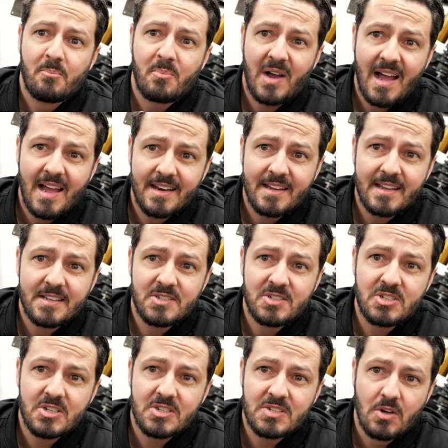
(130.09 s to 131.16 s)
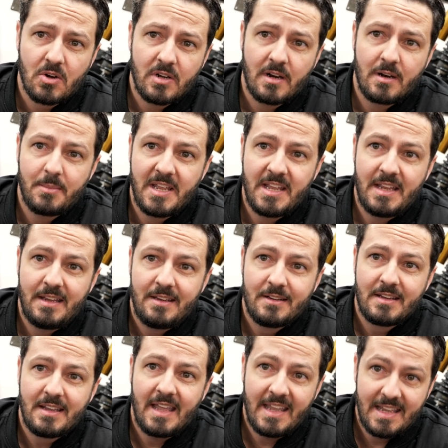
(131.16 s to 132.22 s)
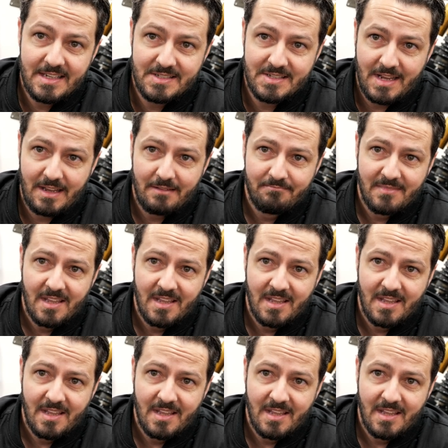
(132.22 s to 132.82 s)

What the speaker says: but it's just not gonna be easy.